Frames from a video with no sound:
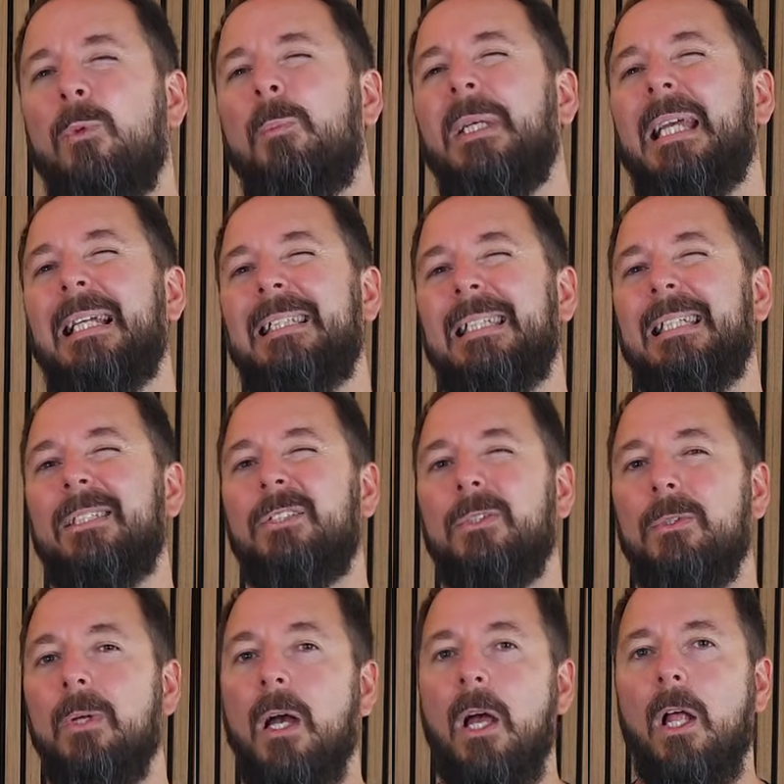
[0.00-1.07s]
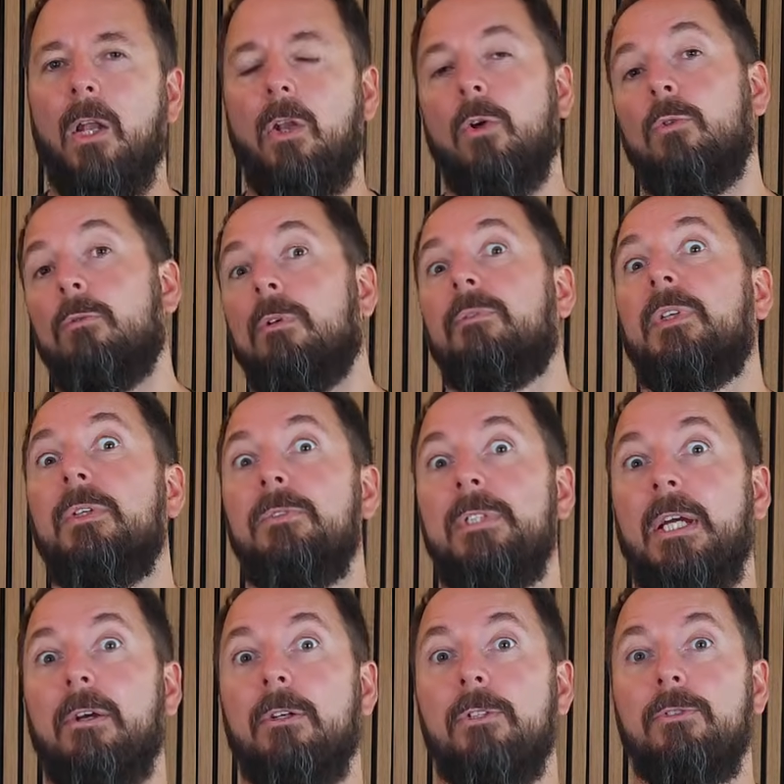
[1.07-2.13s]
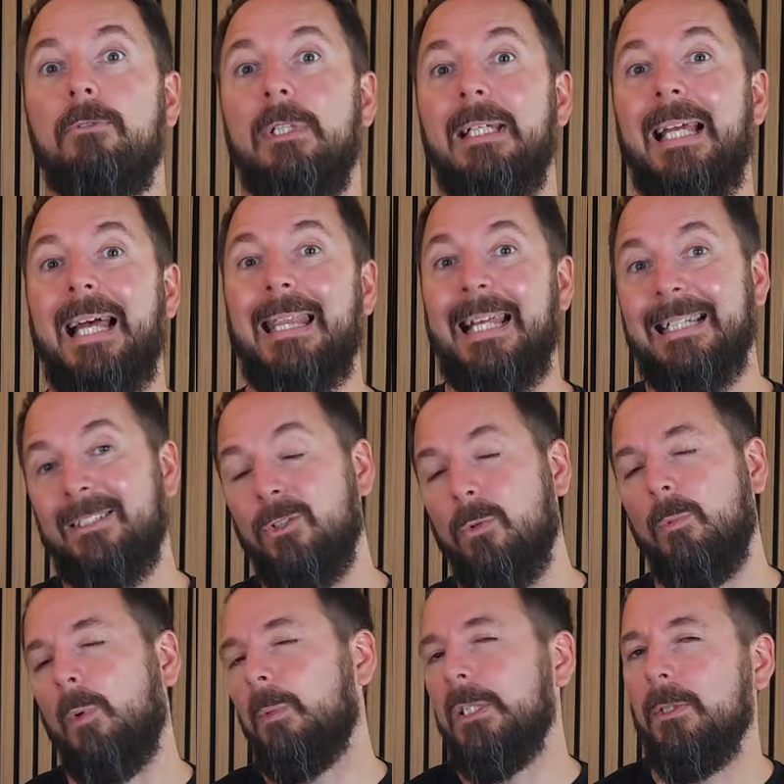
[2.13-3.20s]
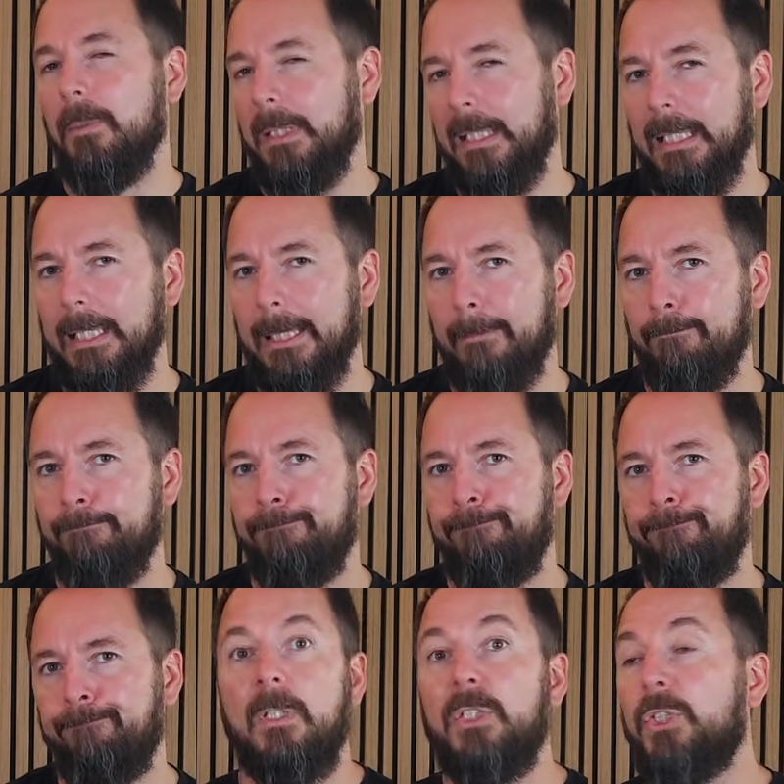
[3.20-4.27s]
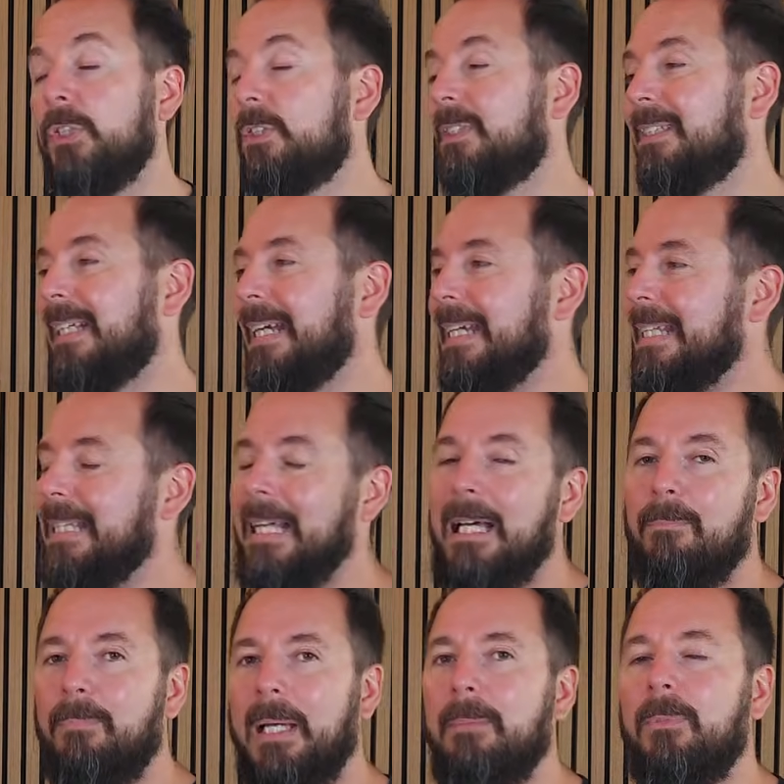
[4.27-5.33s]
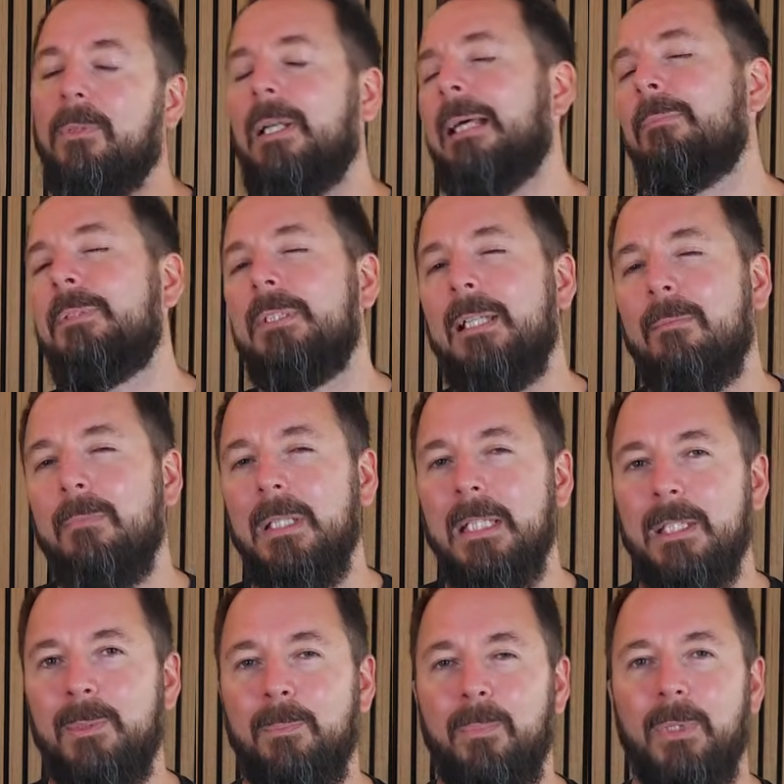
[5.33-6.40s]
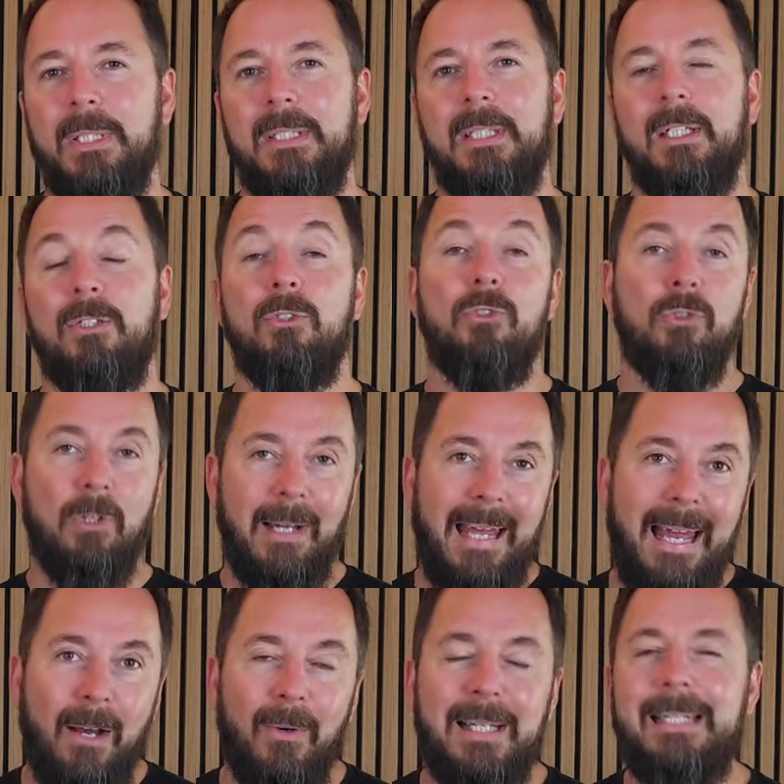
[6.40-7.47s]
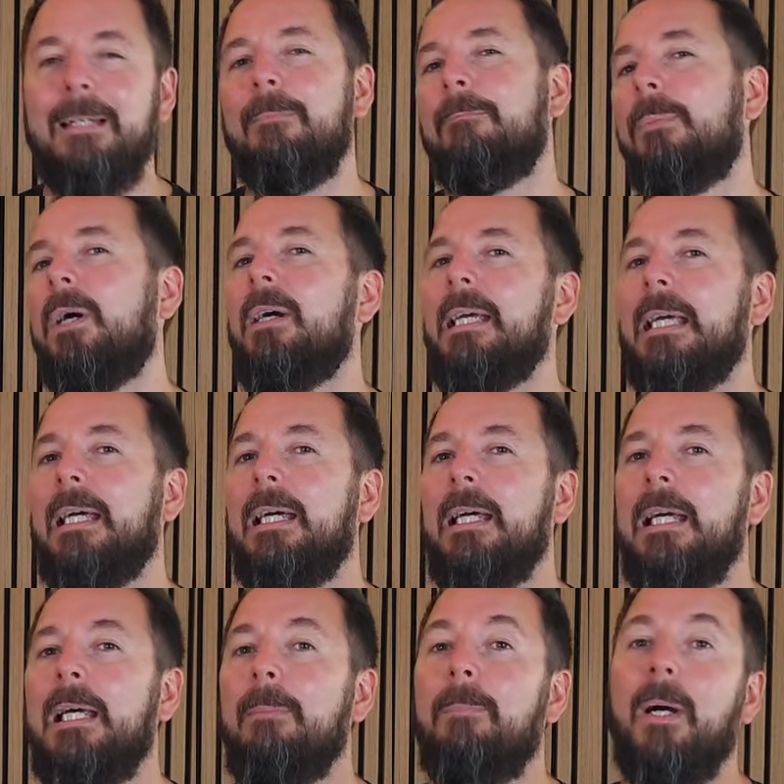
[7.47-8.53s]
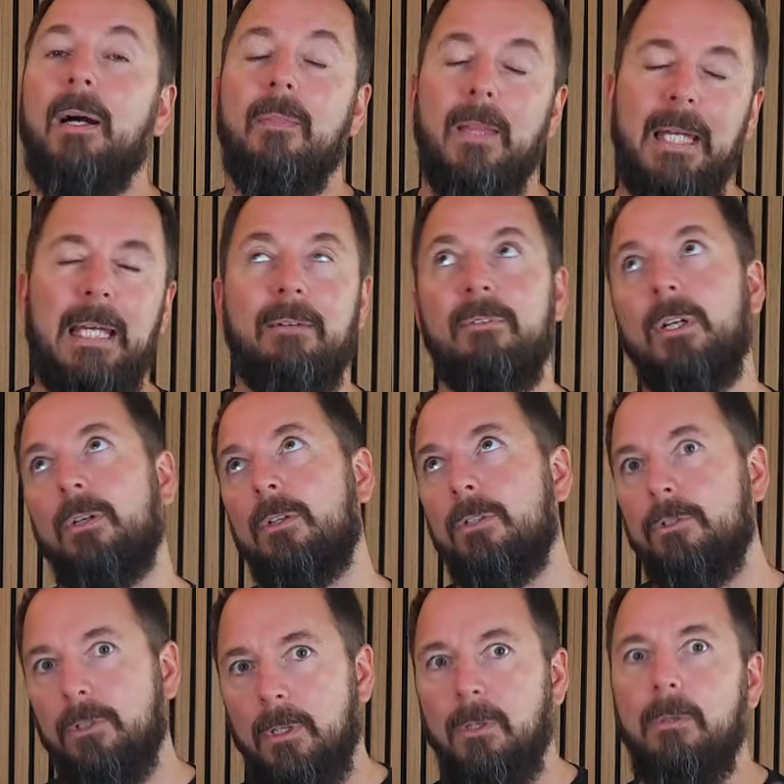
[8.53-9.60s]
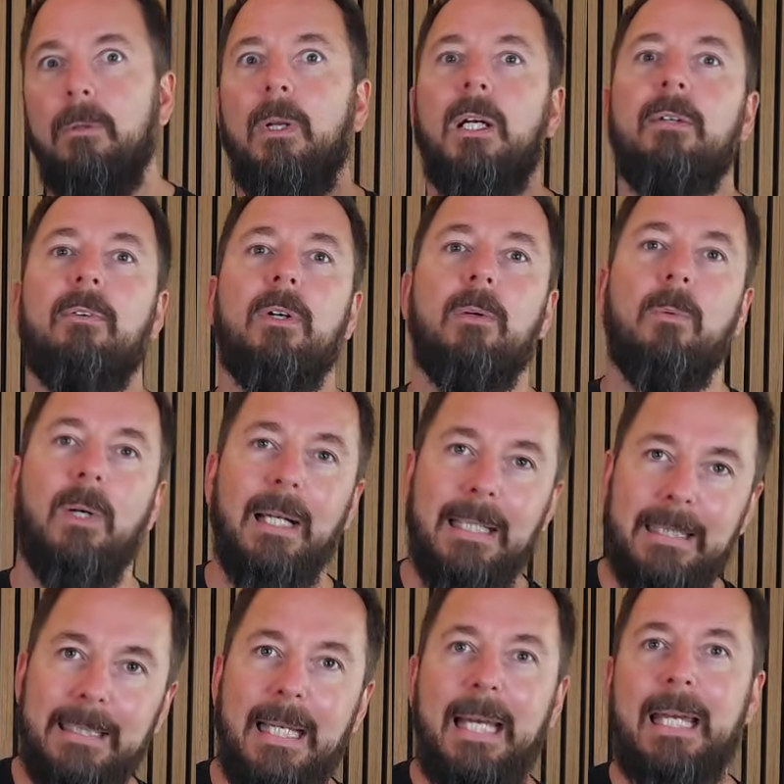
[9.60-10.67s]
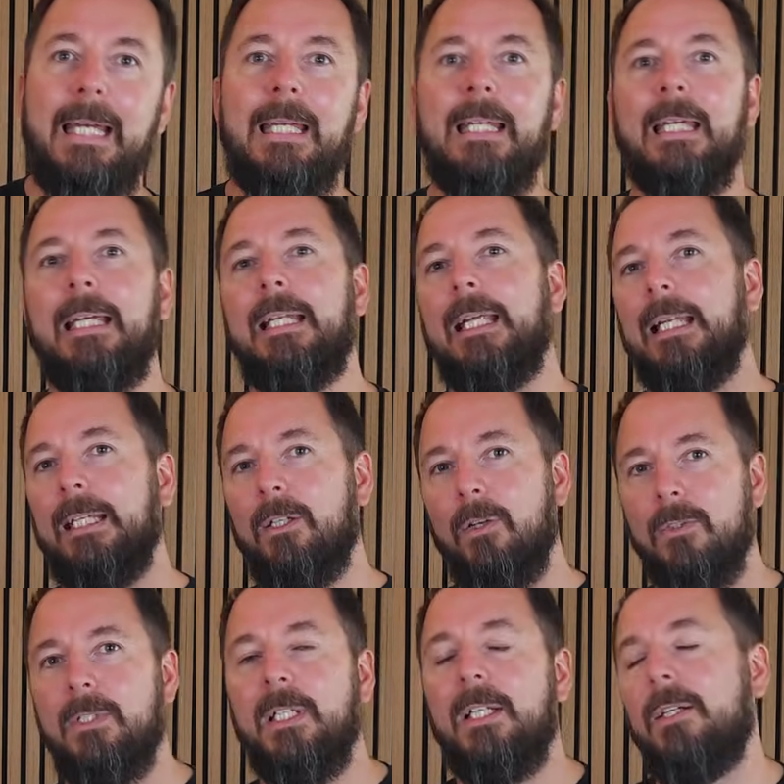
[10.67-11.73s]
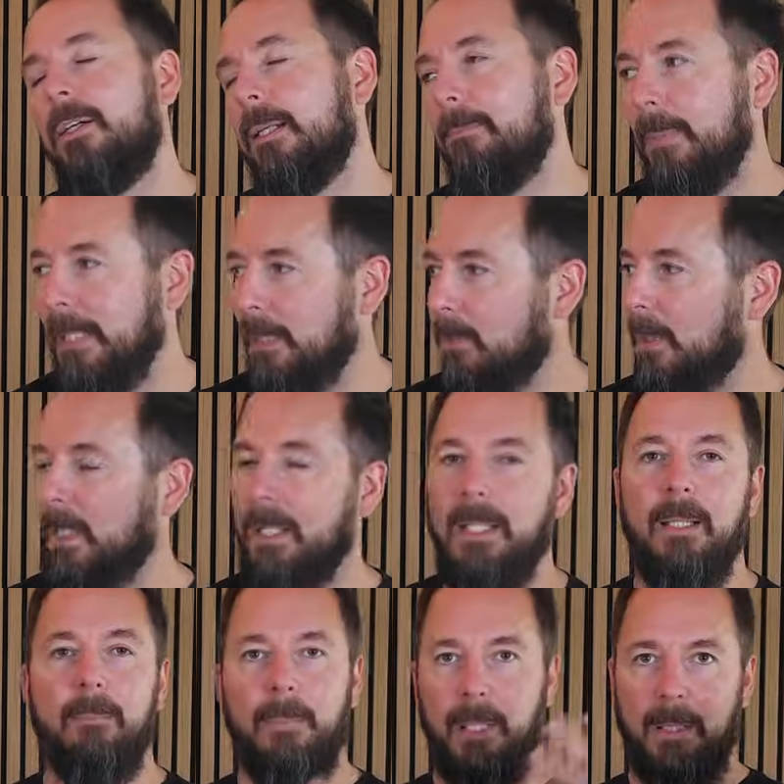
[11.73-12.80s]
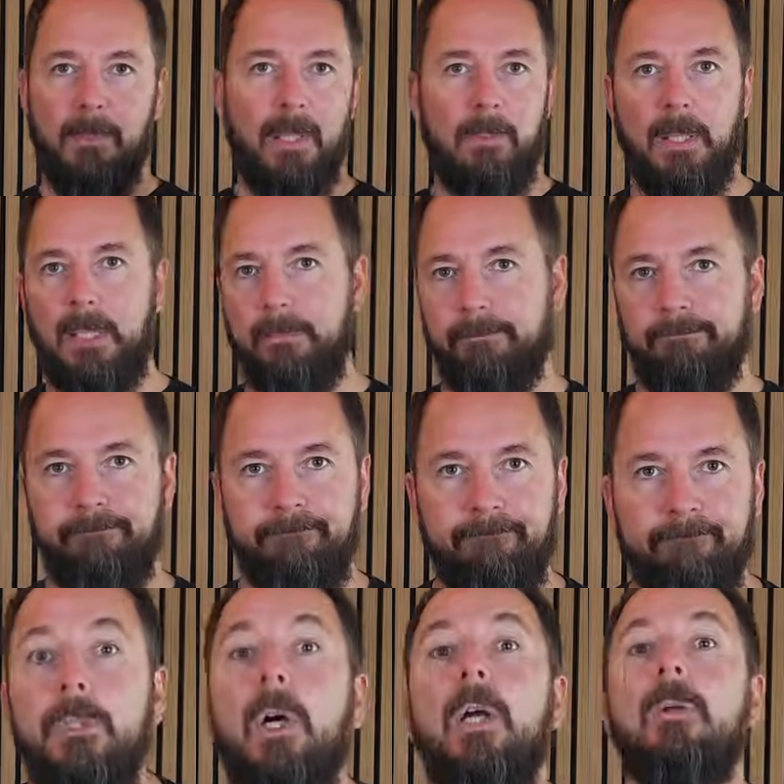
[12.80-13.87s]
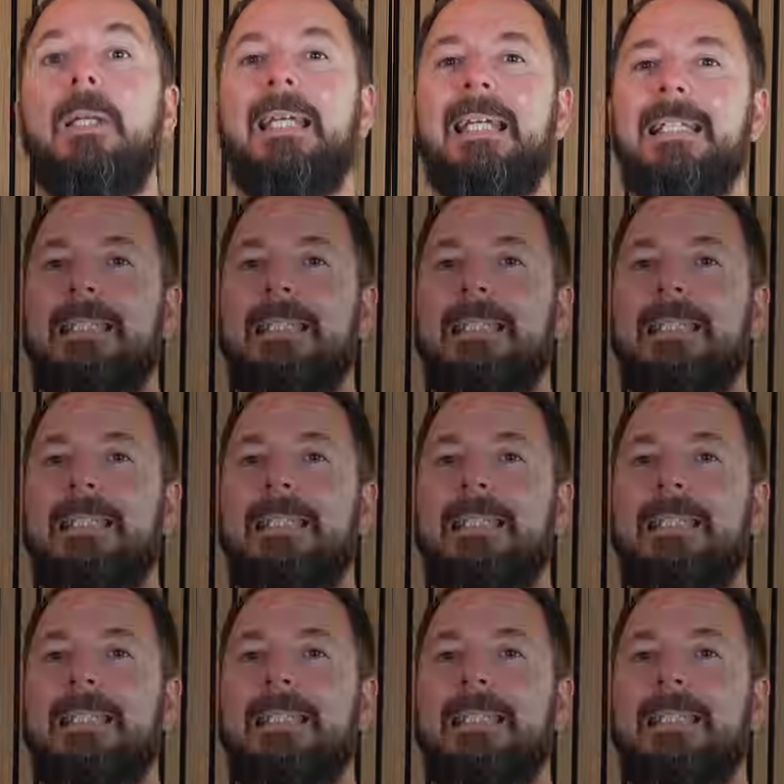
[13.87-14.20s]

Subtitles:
we'll be getting into long review territory, and that's not what we're doing here. I should say that Bambu Lab sent me this printer to try out. I didn't buy it, but they have no control over what I say in any content I make with it, blah, blah, blah. Not only